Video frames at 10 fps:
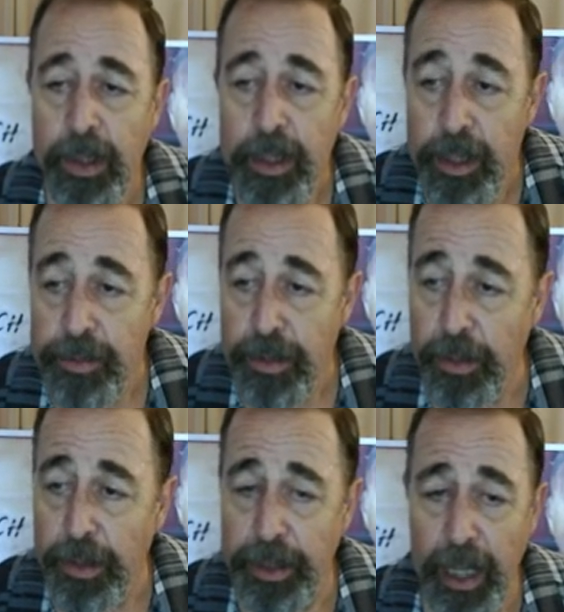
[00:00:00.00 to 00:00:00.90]
This
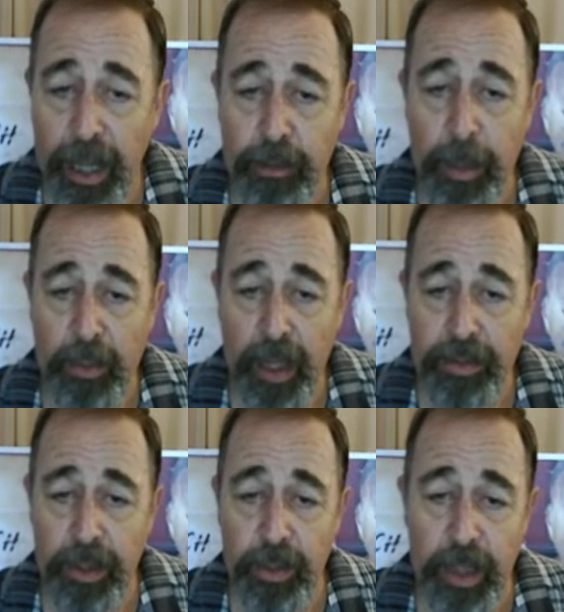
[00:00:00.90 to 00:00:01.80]
turtle that has been
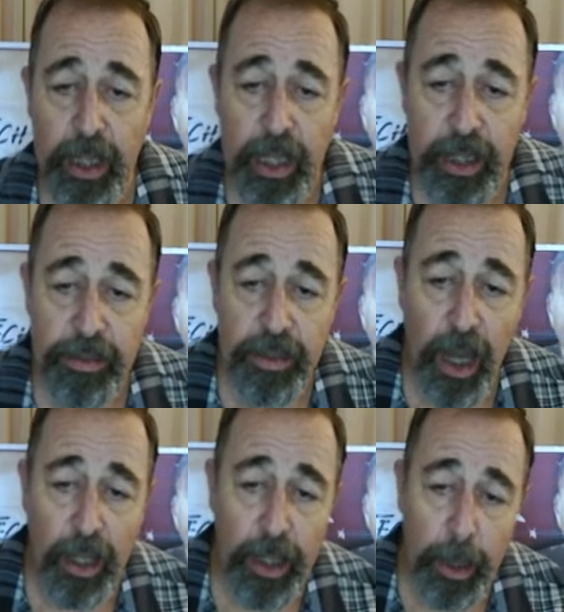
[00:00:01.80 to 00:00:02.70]
rescued, its skull and